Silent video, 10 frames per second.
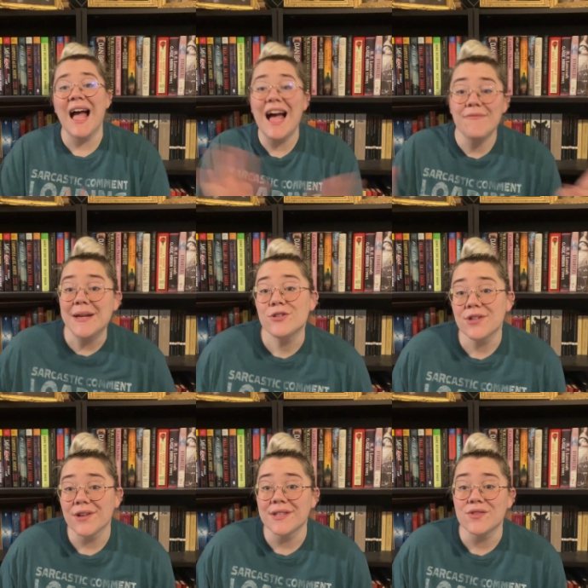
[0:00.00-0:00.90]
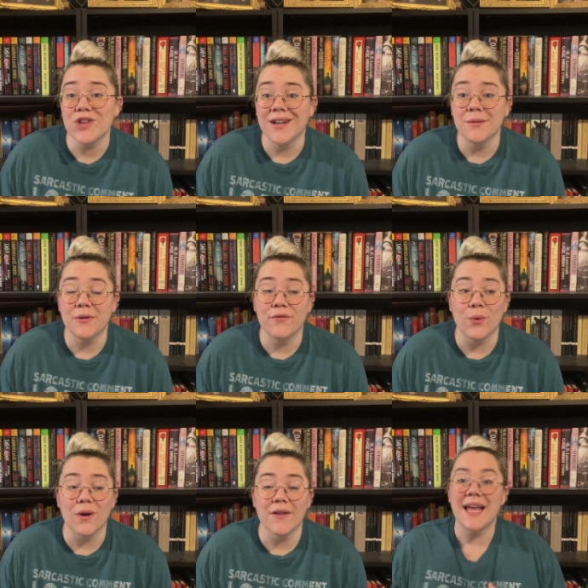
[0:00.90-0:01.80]
I've mentioned on this channel
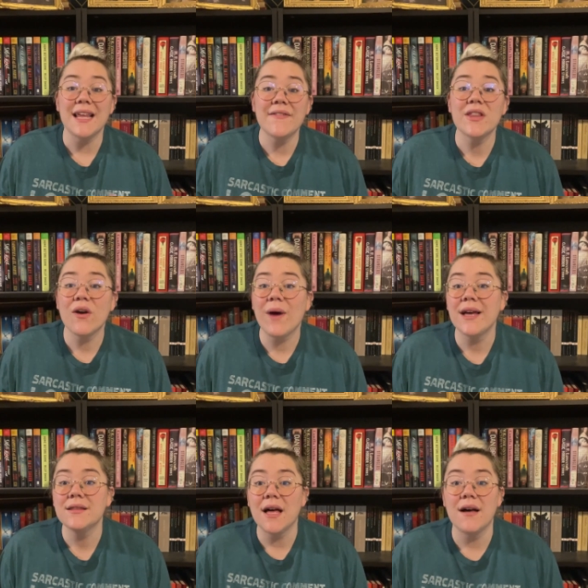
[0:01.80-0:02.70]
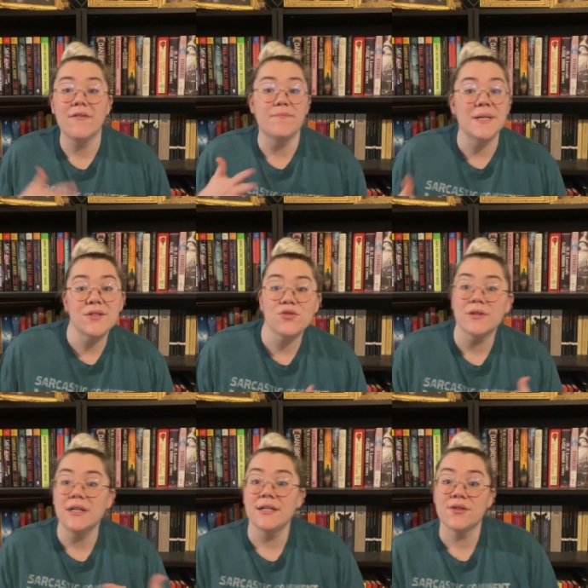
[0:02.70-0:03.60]
before that even though I love
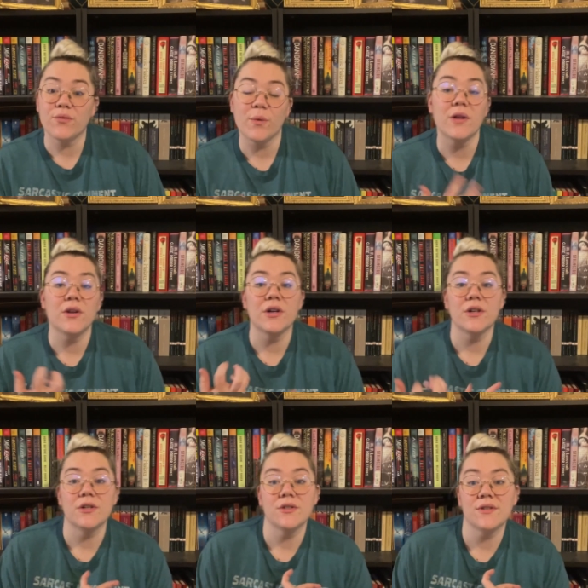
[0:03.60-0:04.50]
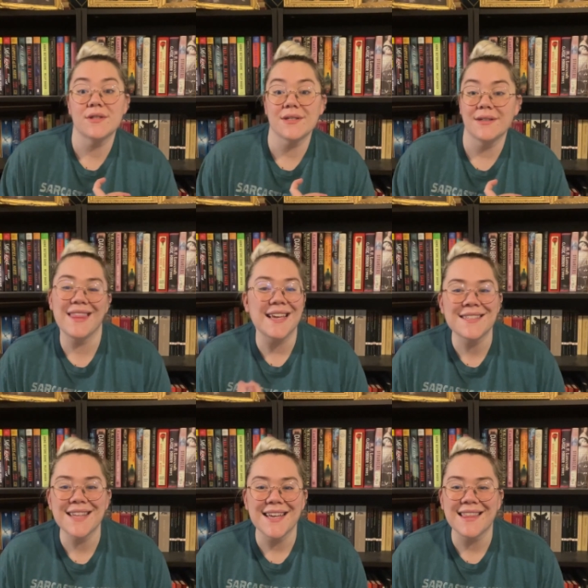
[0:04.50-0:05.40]
mysteries, thrillers, things
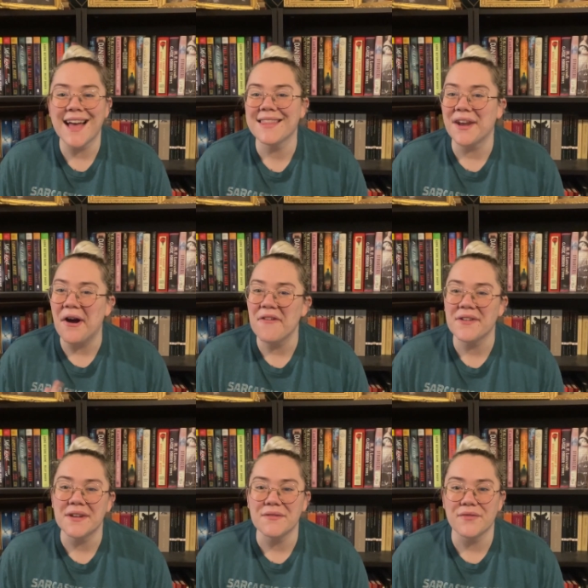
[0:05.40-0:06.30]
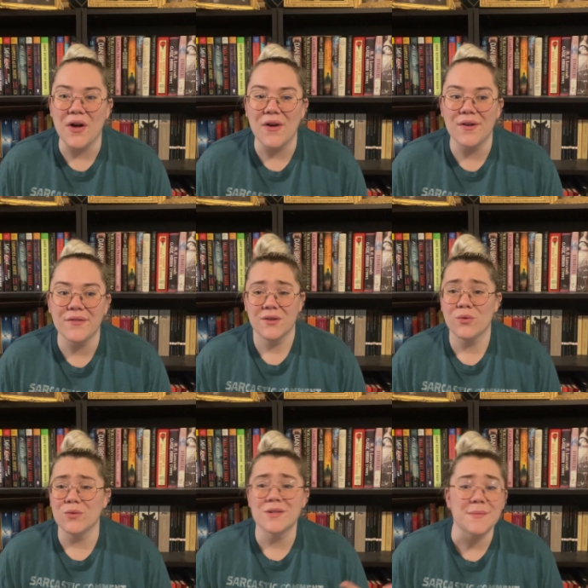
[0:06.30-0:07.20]
like that that often involve
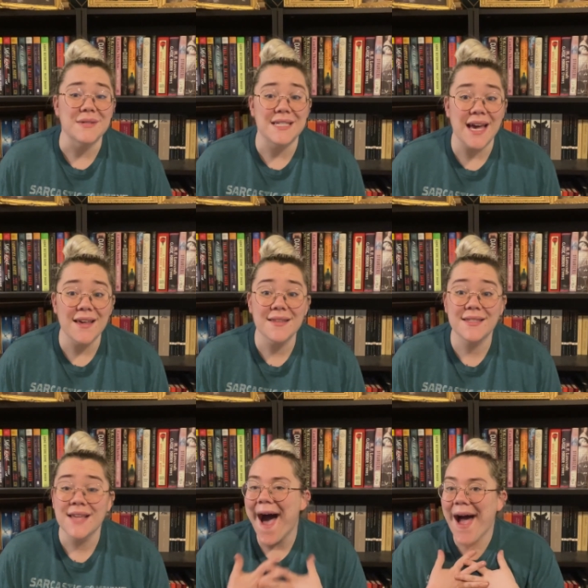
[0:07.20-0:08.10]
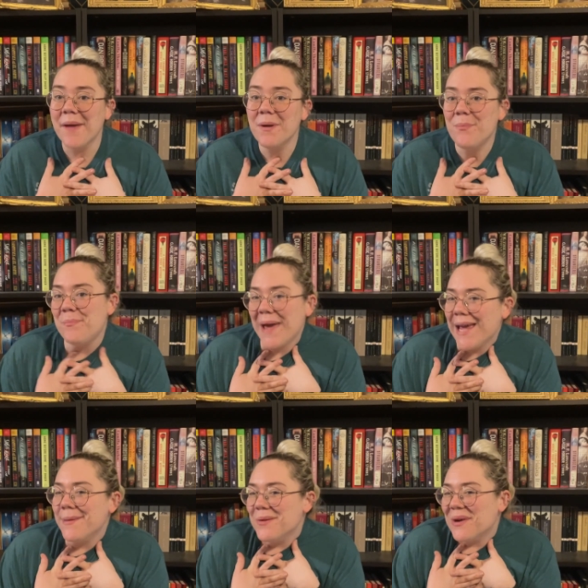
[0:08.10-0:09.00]
gruesome deaths, I'm a
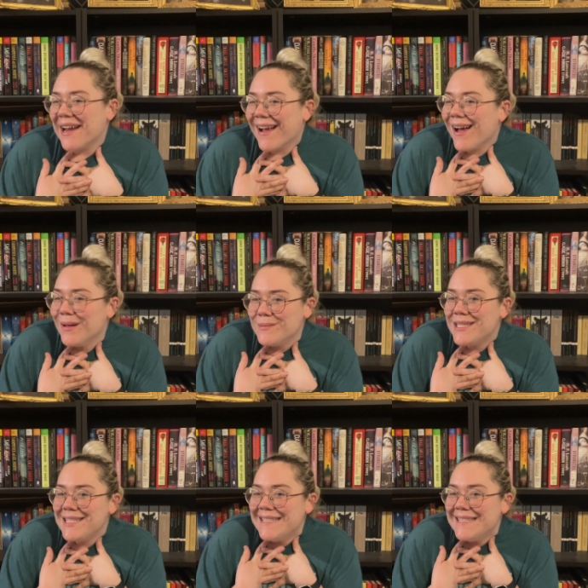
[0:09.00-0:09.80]
baby when it comes to